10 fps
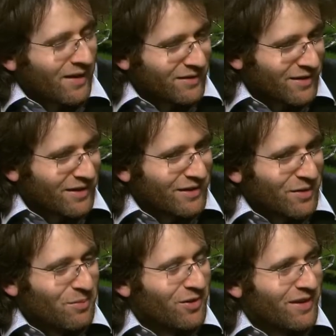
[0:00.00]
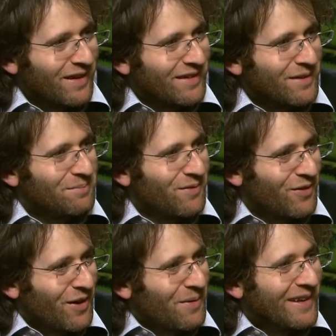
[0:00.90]
I'd certainly know more than I did
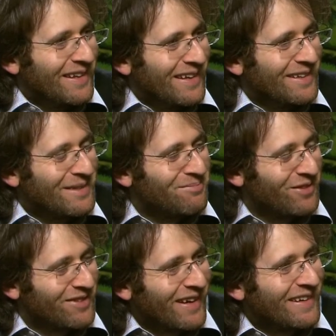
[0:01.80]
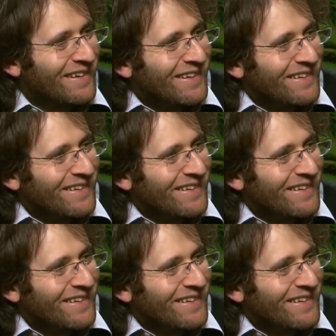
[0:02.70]
before I went into the project.